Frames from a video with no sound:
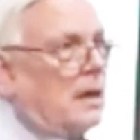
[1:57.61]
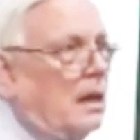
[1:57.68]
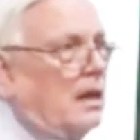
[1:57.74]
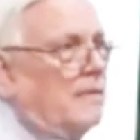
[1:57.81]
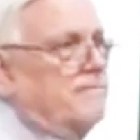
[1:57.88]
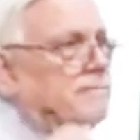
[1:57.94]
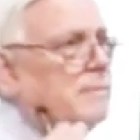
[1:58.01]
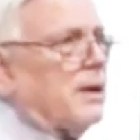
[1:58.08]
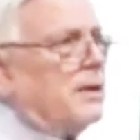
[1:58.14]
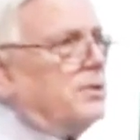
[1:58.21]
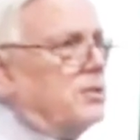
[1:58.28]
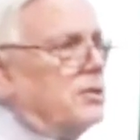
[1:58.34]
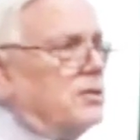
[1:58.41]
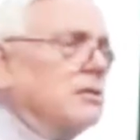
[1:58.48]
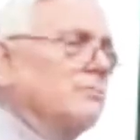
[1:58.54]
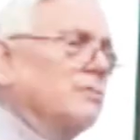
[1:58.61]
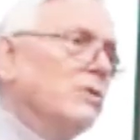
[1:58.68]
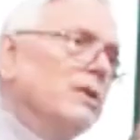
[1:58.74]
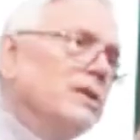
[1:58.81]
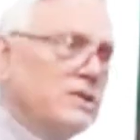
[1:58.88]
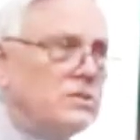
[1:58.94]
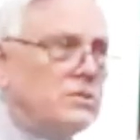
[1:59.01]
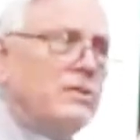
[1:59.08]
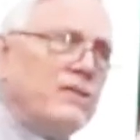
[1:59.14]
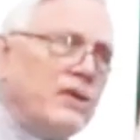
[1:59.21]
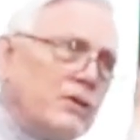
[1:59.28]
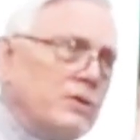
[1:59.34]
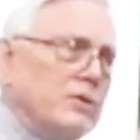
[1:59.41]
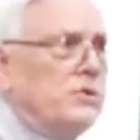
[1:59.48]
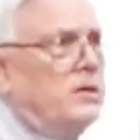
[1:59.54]
of Marxism, the way the
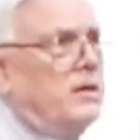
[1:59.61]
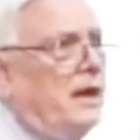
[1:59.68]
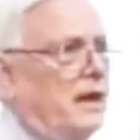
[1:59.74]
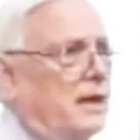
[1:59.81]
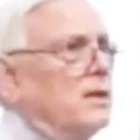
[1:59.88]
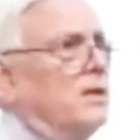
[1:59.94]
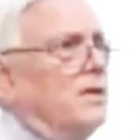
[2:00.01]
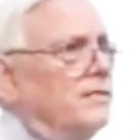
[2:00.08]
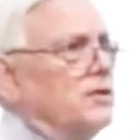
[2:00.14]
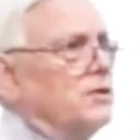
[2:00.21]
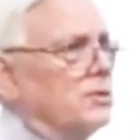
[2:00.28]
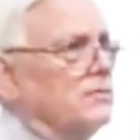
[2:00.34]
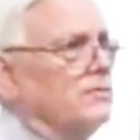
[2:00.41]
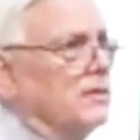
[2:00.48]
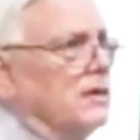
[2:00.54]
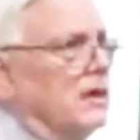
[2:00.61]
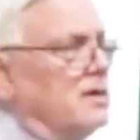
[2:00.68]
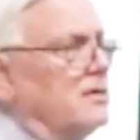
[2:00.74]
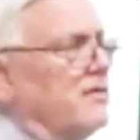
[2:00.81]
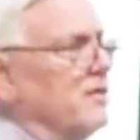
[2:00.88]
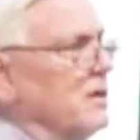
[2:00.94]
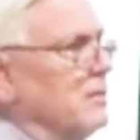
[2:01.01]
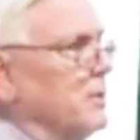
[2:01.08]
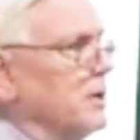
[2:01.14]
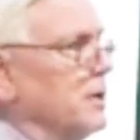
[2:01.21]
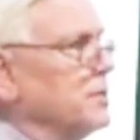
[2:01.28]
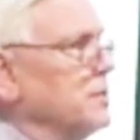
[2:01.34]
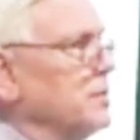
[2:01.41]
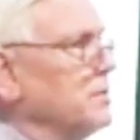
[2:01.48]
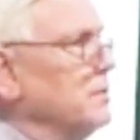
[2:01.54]
Soviet Union had an official philosophy of
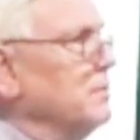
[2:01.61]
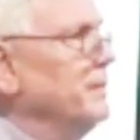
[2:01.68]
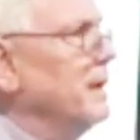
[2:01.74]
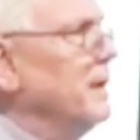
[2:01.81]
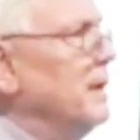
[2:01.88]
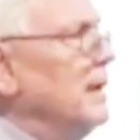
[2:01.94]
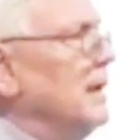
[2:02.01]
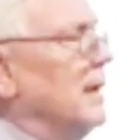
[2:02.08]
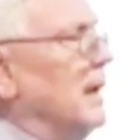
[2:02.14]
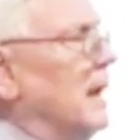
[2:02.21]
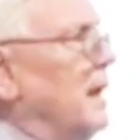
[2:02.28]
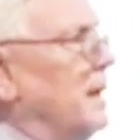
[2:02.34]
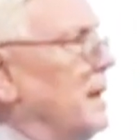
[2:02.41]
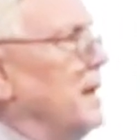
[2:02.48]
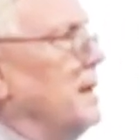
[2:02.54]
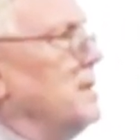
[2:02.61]
Marxism, and it